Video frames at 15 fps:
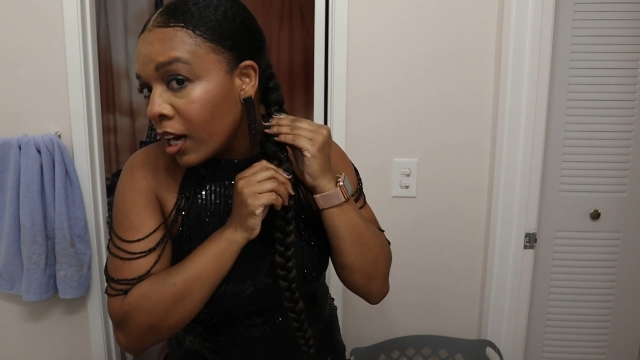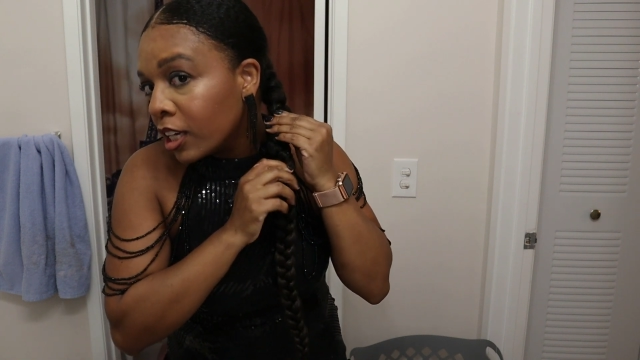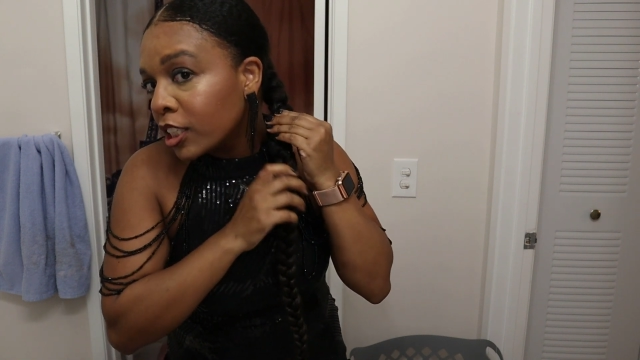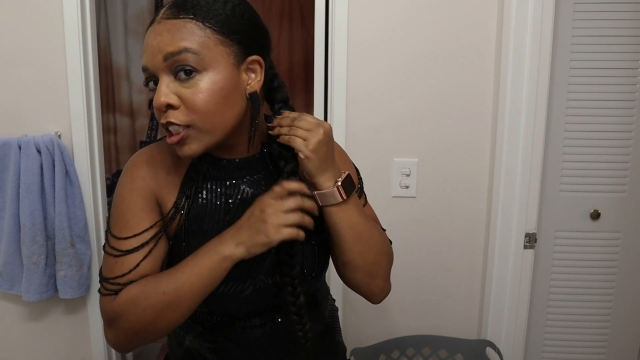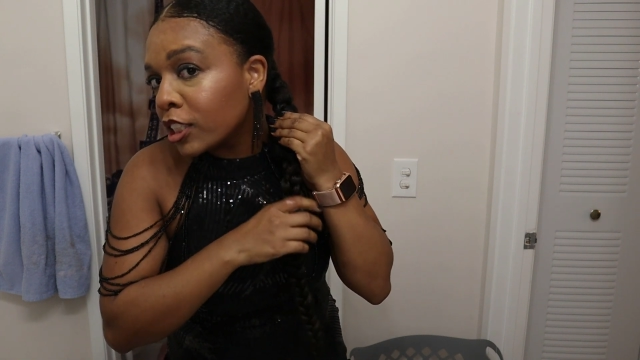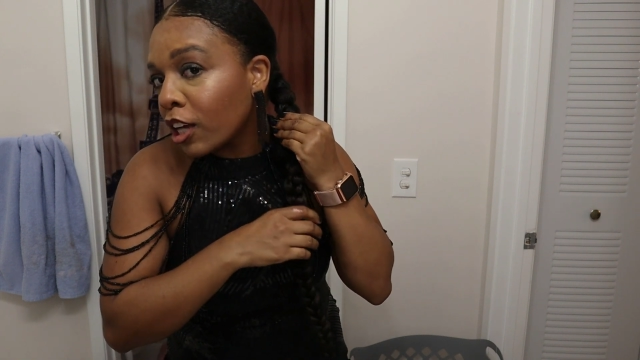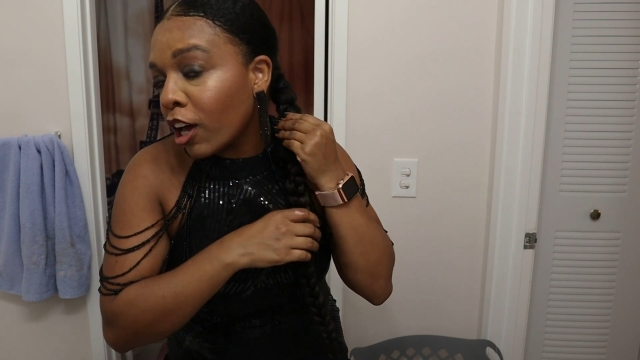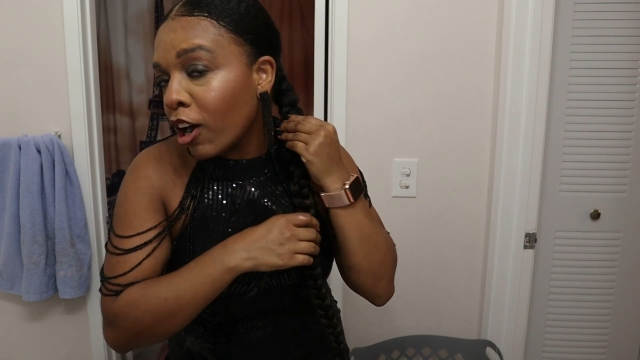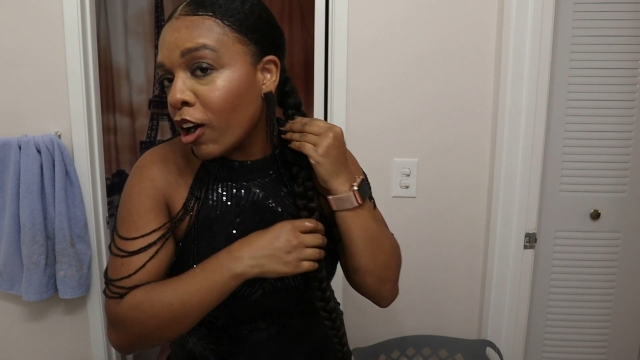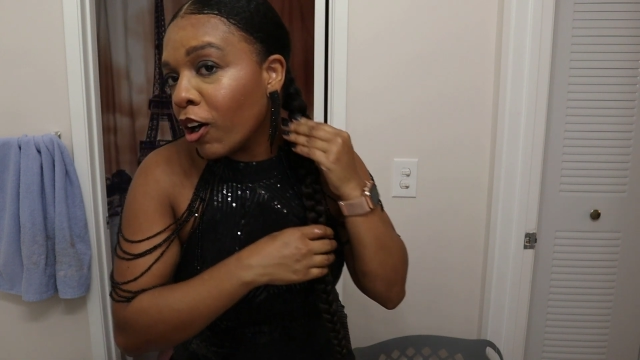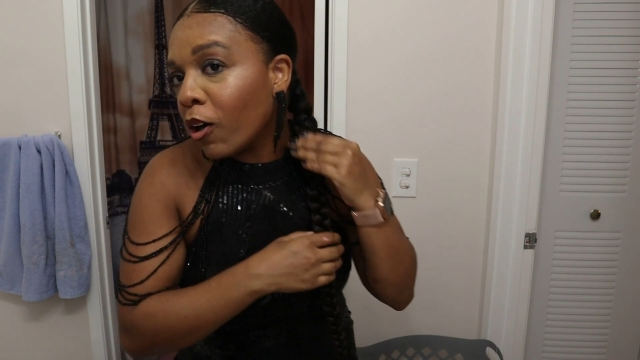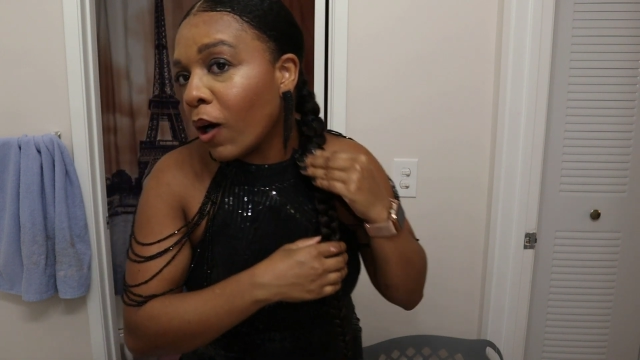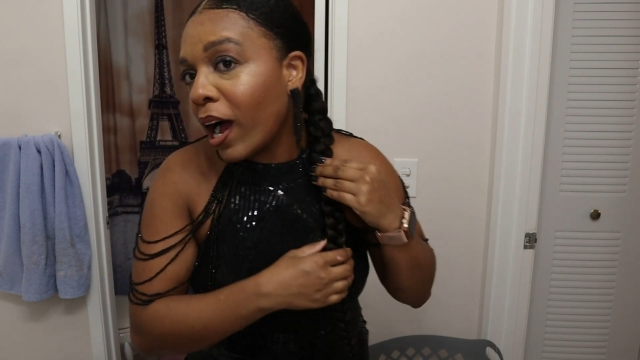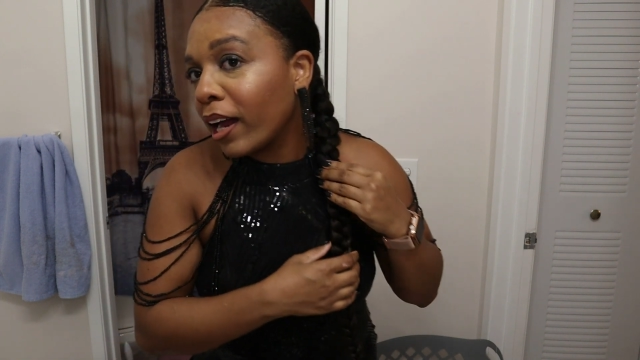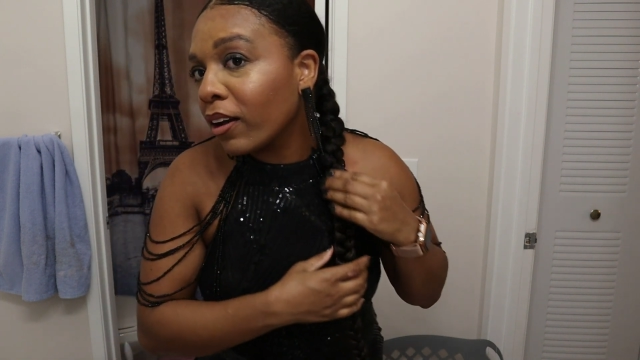
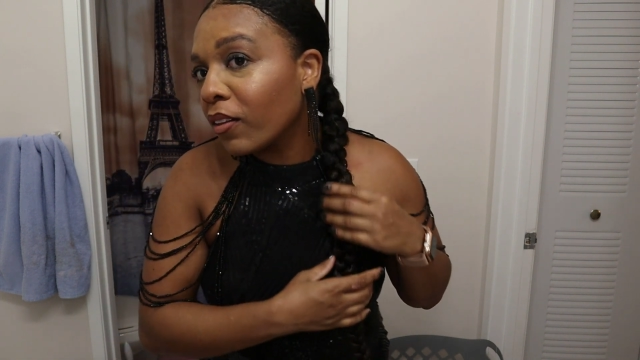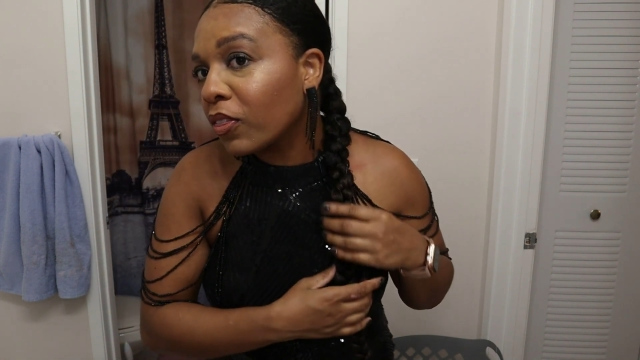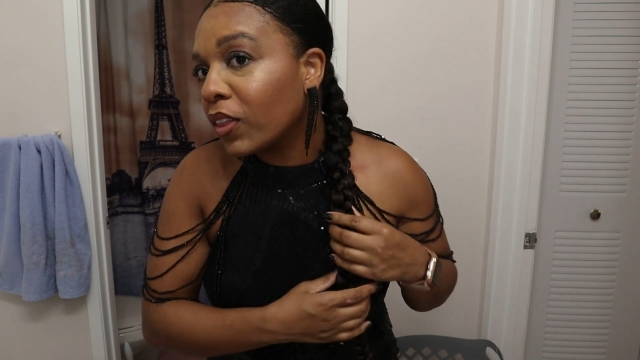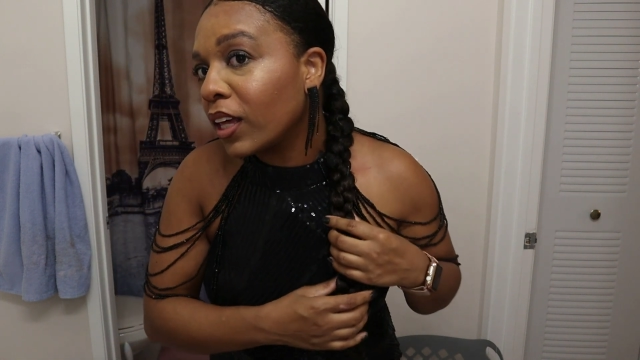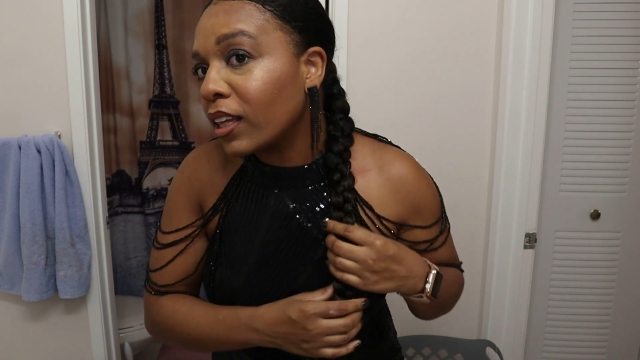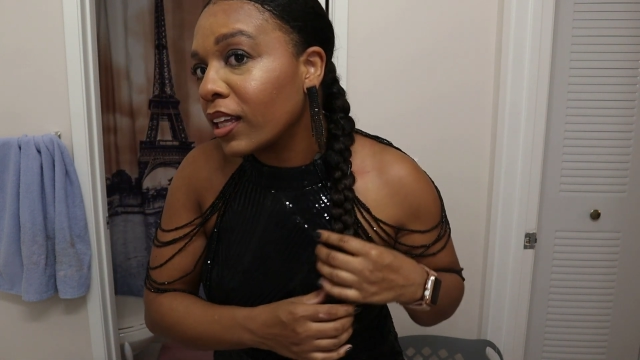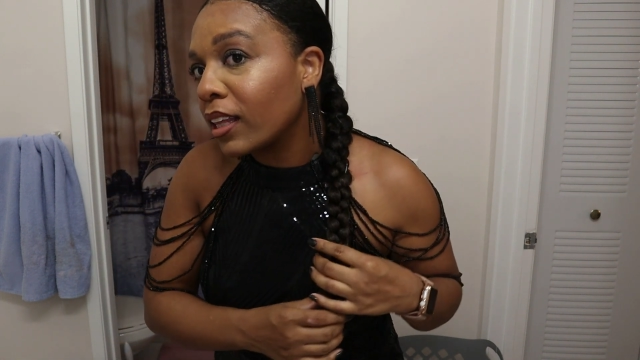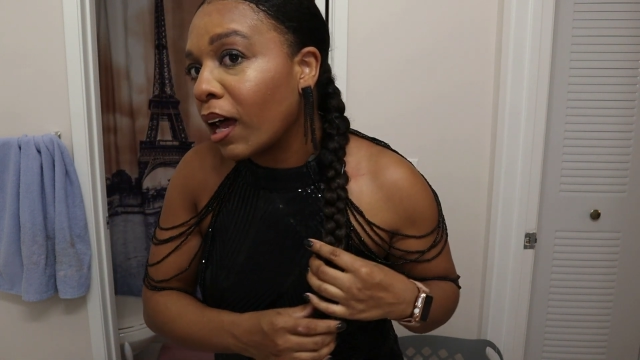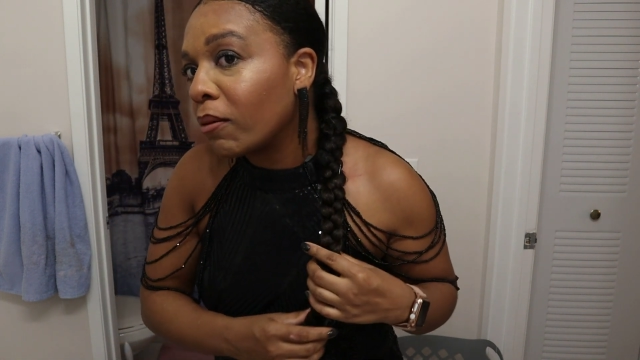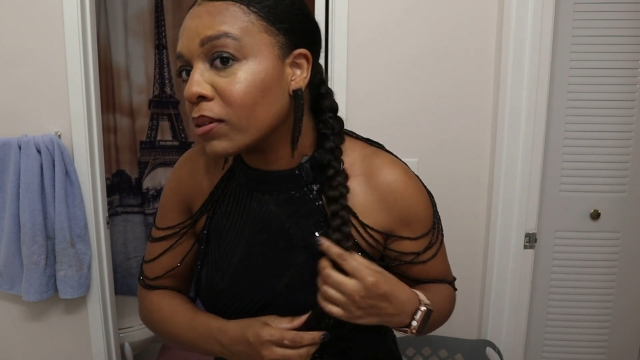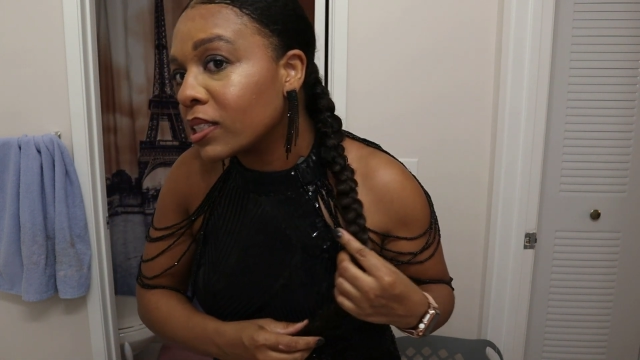So I don't think that that